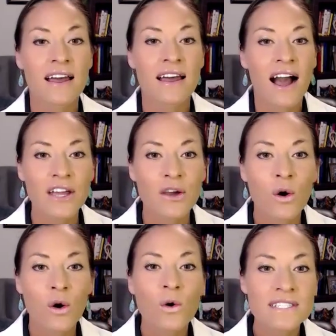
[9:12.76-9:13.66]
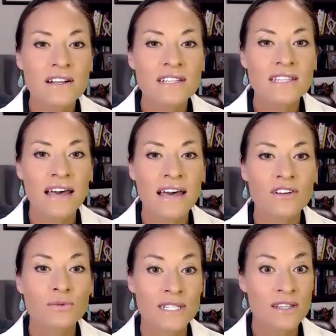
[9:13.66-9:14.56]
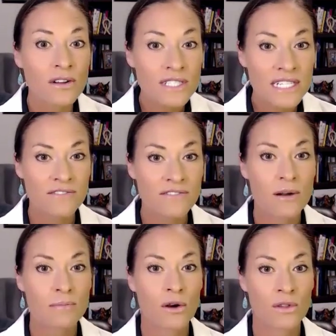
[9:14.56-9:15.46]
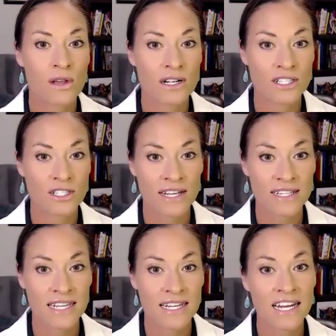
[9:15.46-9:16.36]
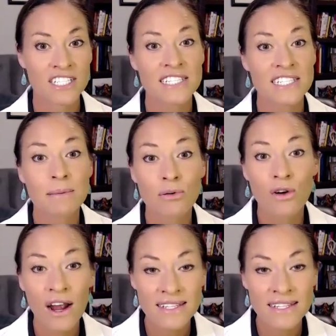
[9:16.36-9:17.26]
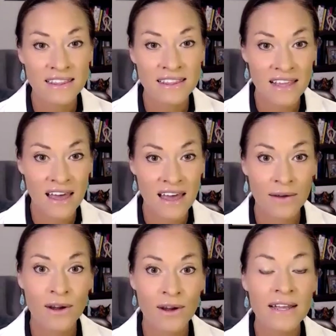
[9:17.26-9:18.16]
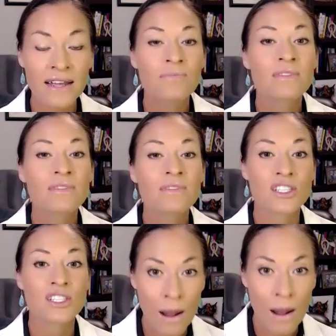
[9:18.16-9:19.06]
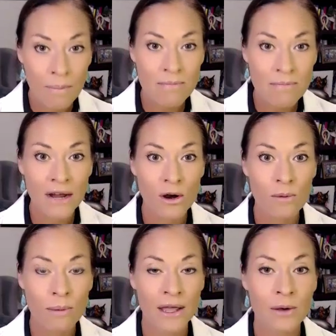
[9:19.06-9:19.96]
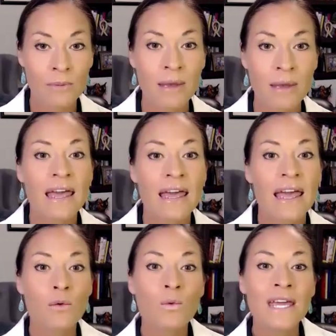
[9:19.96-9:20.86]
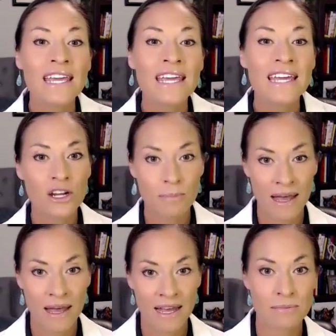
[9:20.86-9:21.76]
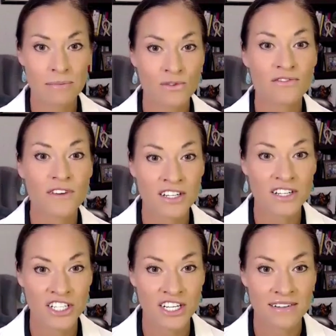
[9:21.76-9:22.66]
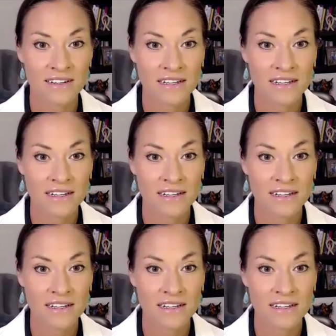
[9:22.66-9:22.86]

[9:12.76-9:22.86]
High cortisol levels resulting from prolonged stress can actually suppress the thyroid, disrupt the microbiome, and weaken your pet's immune function.